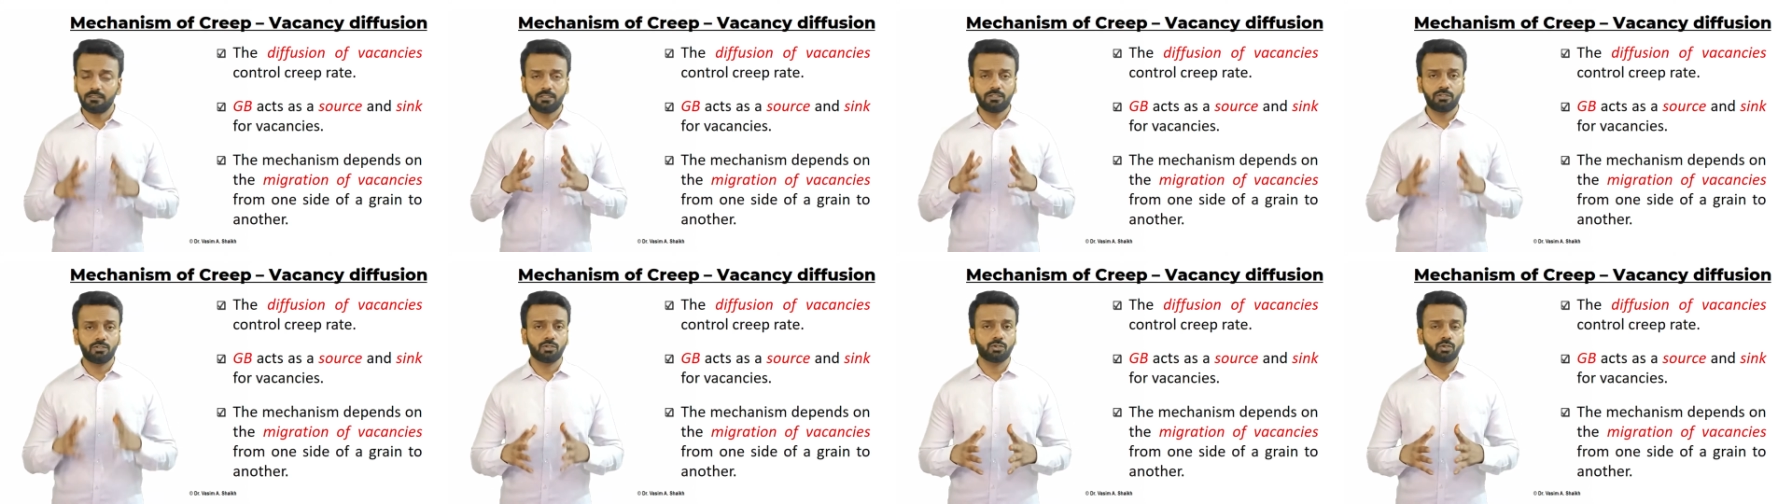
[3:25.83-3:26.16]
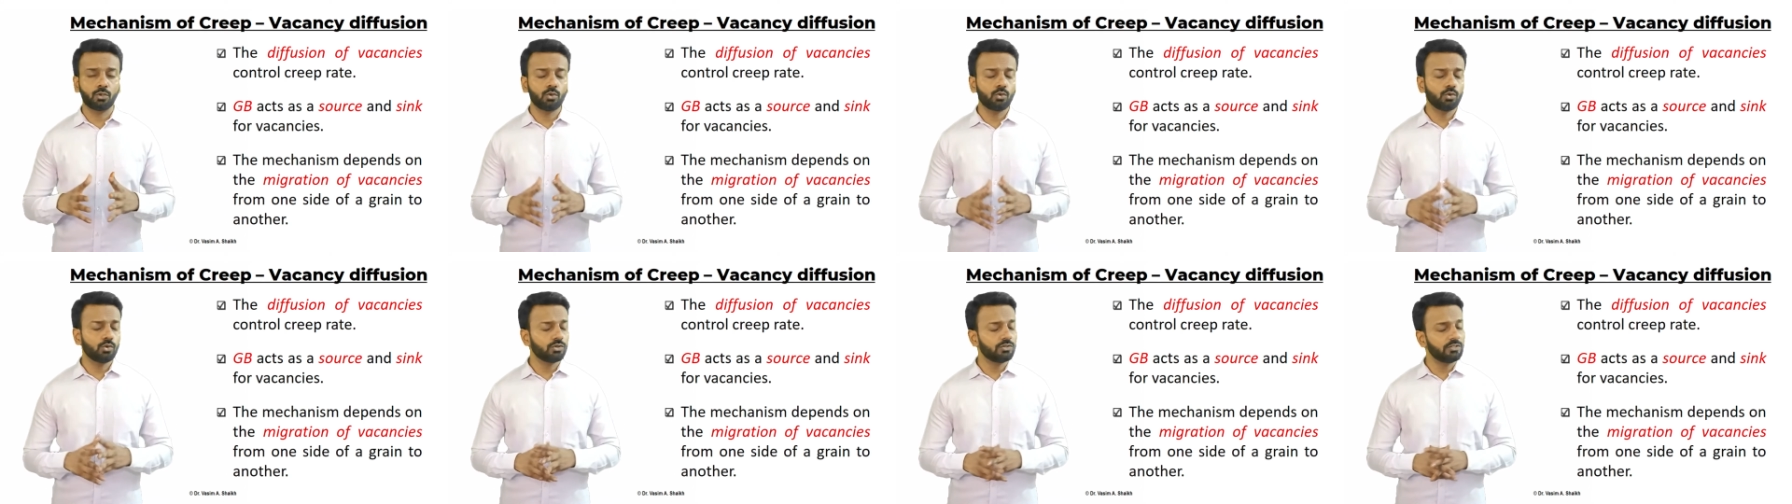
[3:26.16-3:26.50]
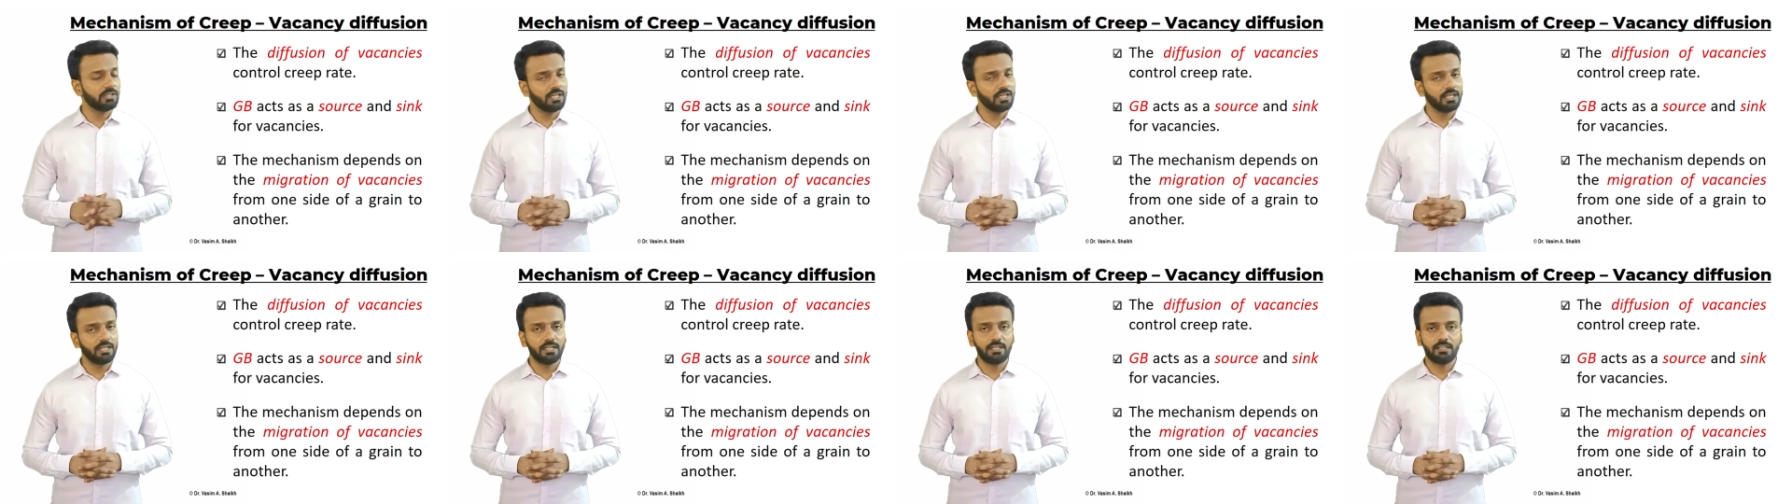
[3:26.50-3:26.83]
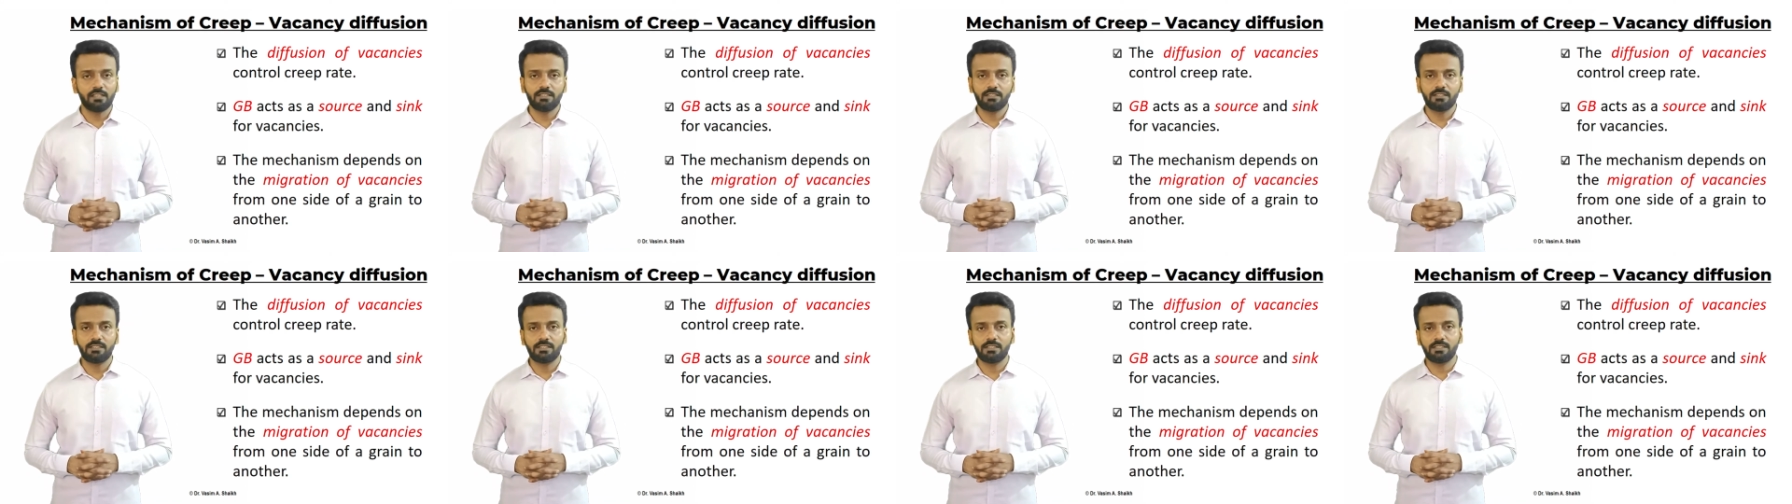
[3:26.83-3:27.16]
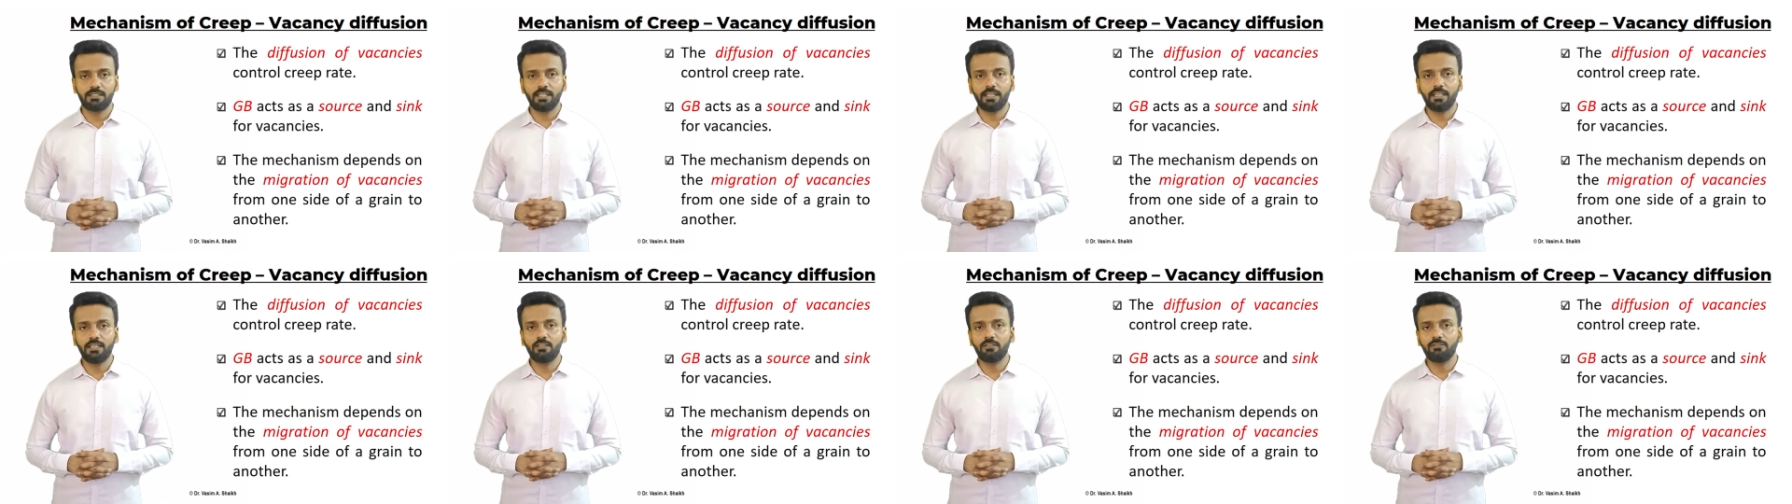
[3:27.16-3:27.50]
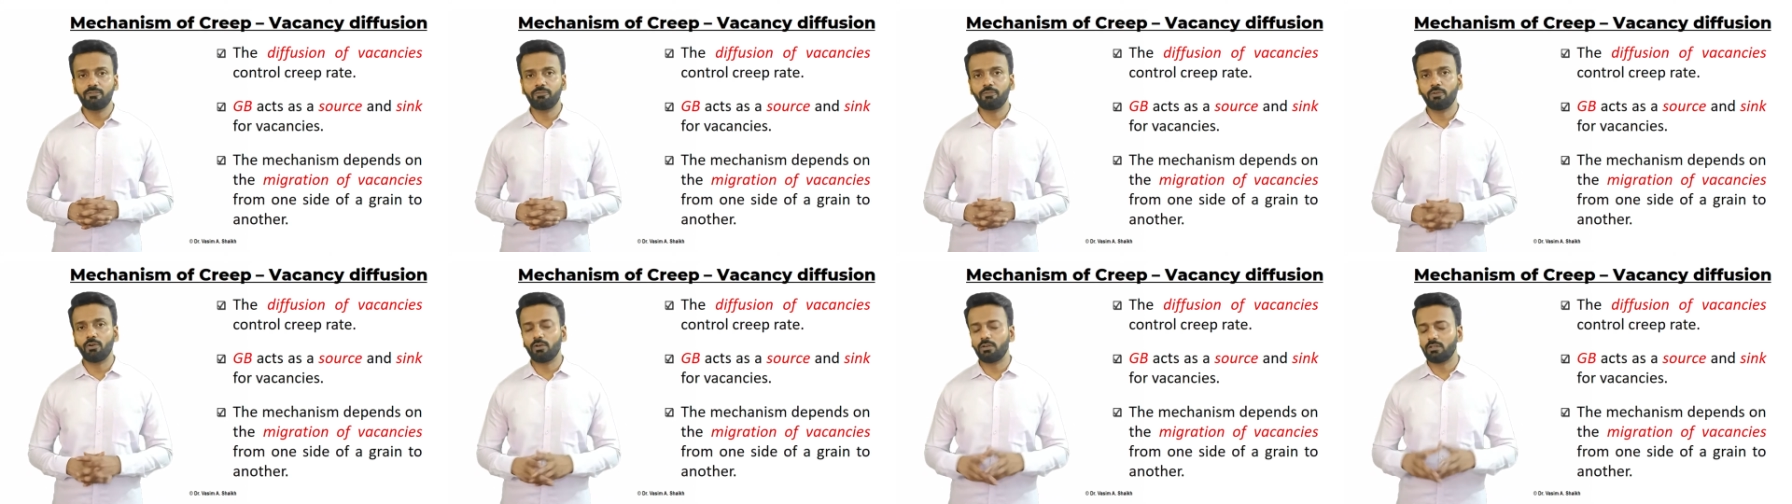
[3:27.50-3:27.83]
a source and a sink
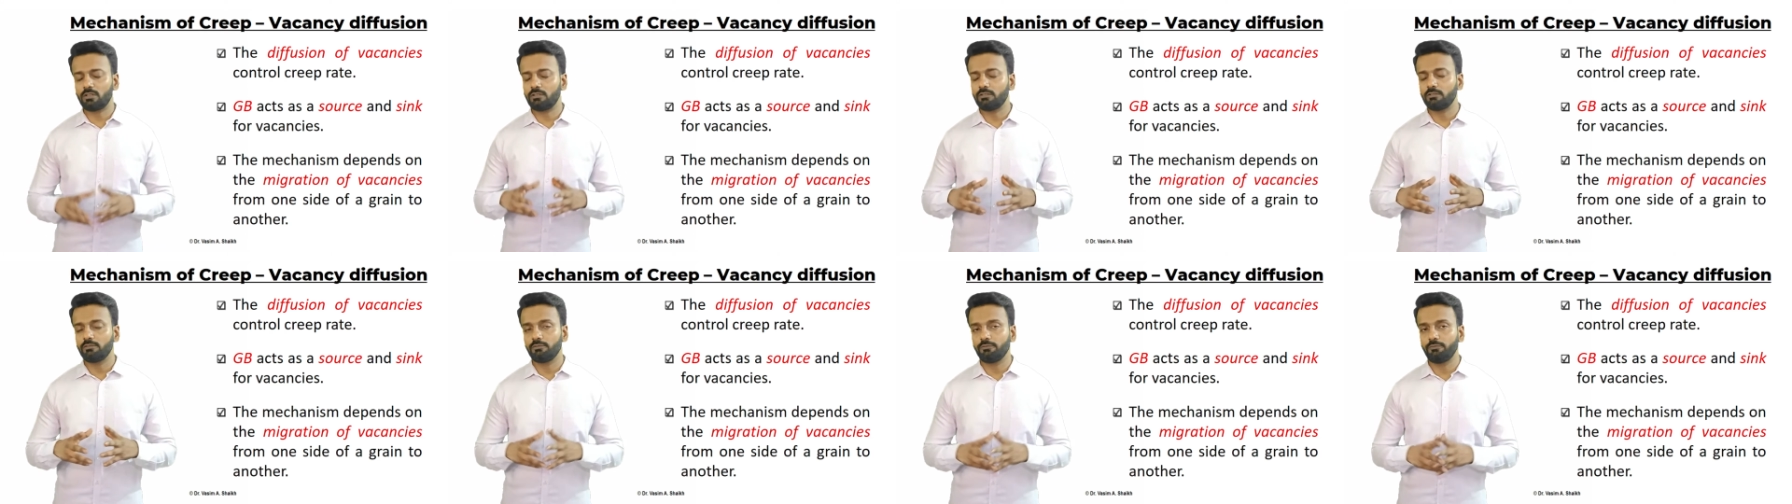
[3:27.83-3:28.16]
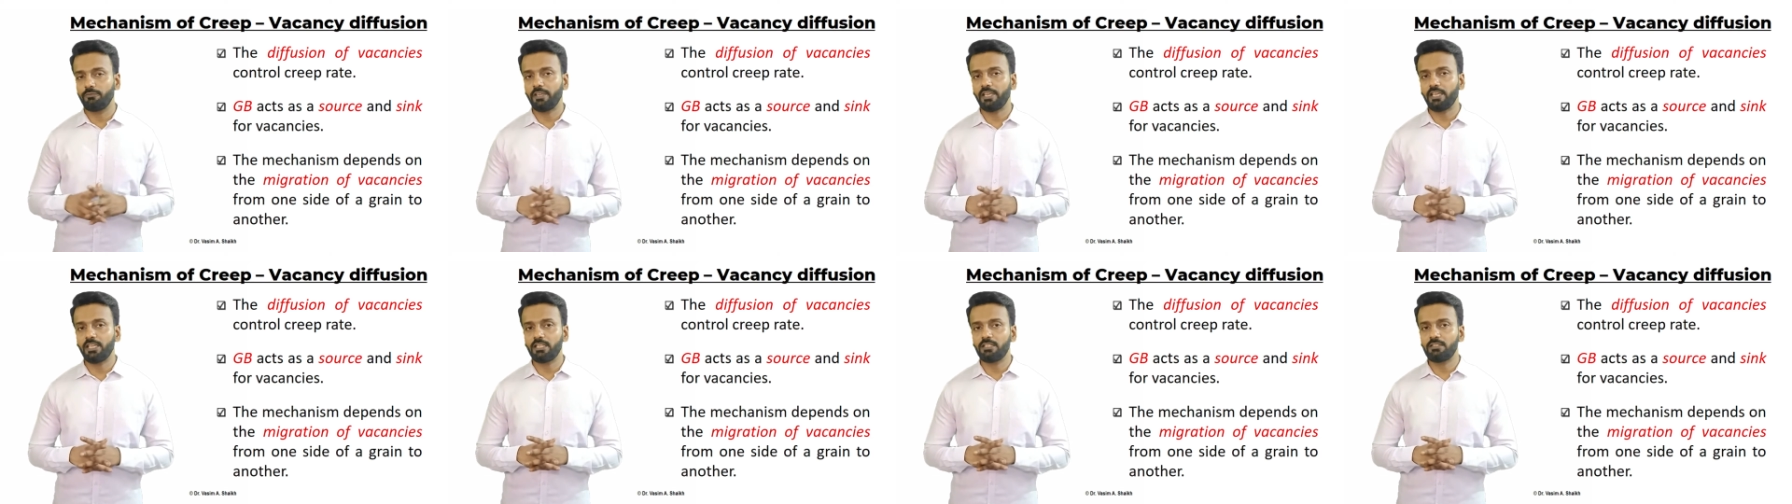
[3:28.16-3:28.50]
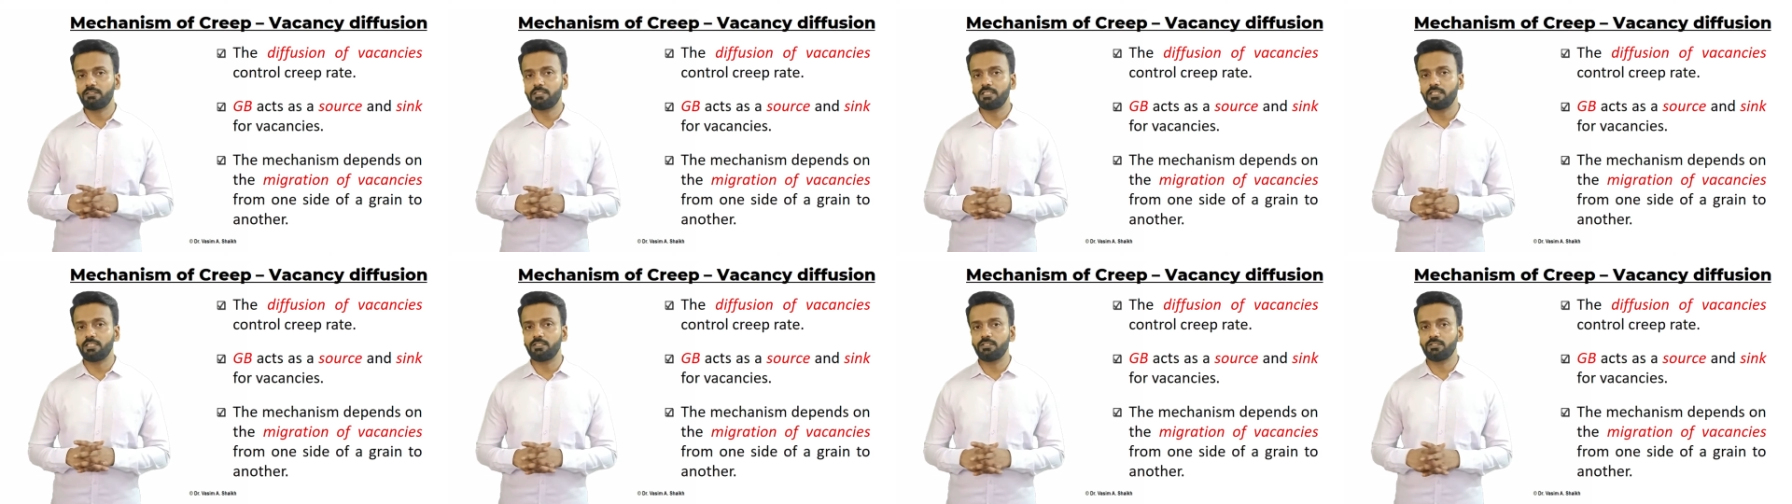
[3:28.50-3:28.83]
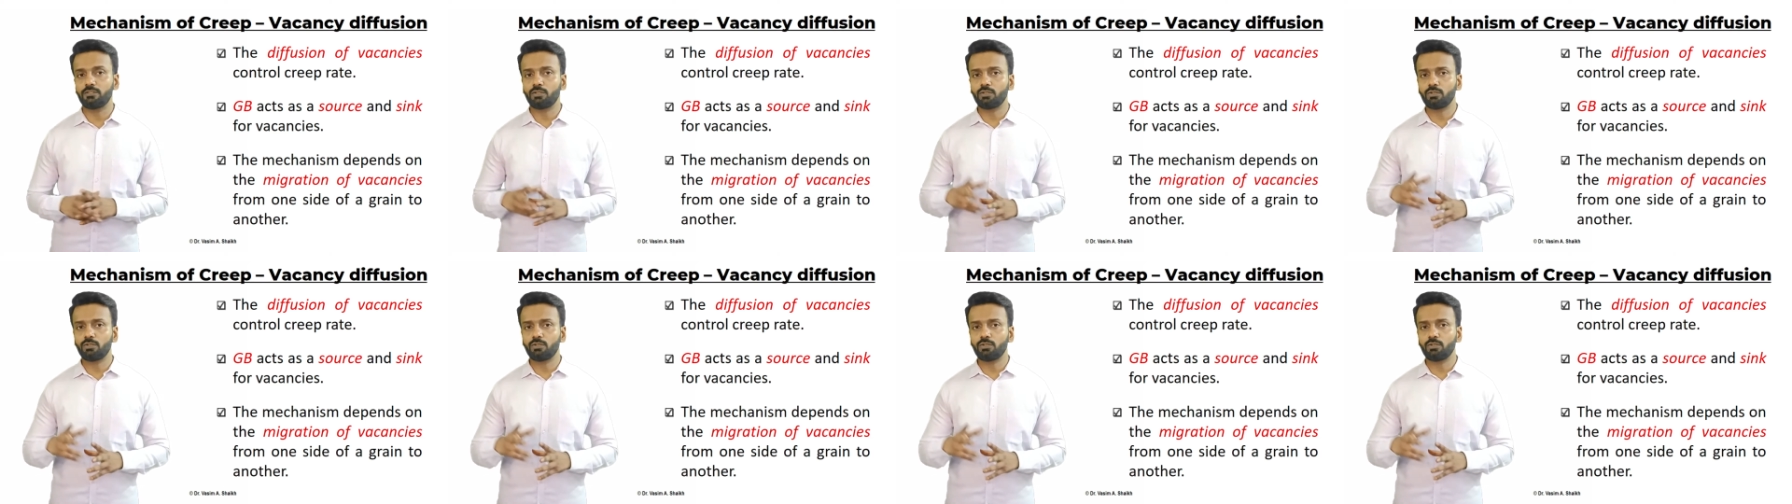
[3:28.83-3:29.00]
for vacancies.